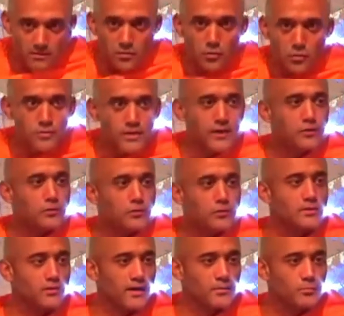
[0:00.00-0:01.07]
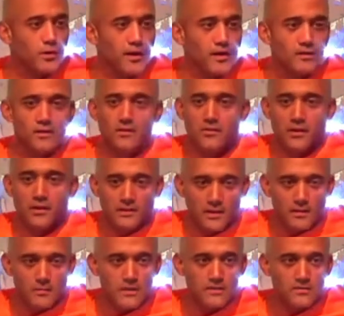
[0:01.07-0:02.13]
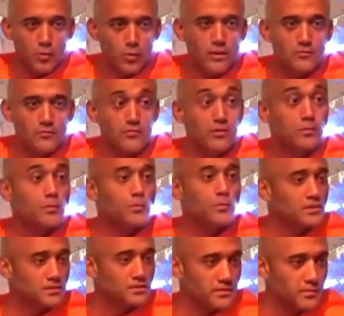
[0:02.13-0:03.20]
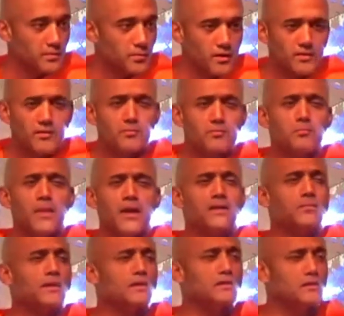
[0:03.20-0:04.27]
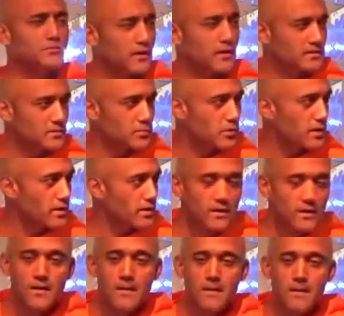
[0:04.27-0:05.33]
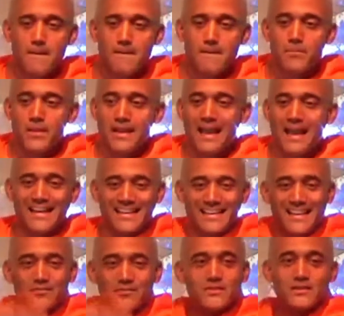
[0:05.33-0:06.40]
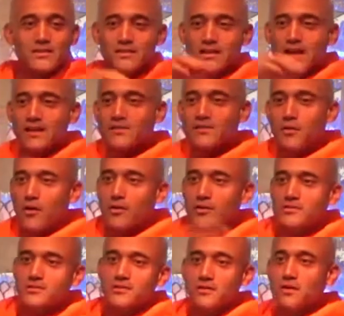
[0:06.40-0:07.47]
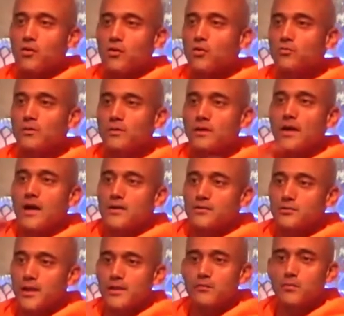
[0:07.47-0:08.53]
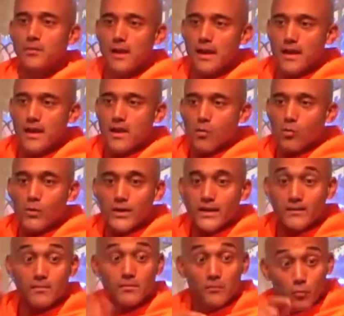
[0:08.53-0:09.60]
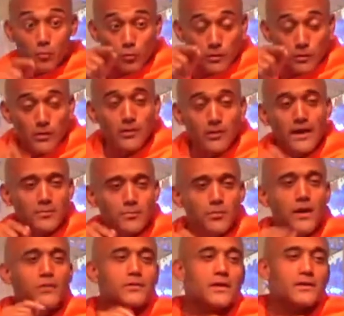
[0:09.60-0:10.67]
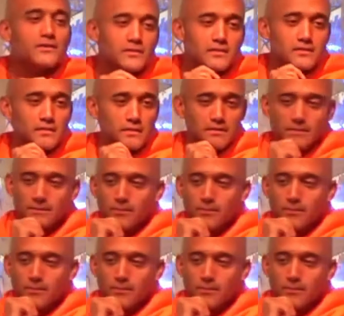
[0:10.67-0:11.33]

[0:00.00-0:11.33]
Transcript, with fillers: too narrowly defining prayer and thinking that it means only verbal petitionary prayer. There are many, many different kinds of prayer. And it gives us a kind of arsenal, a whole, so that we can learn how to pray without ceasing.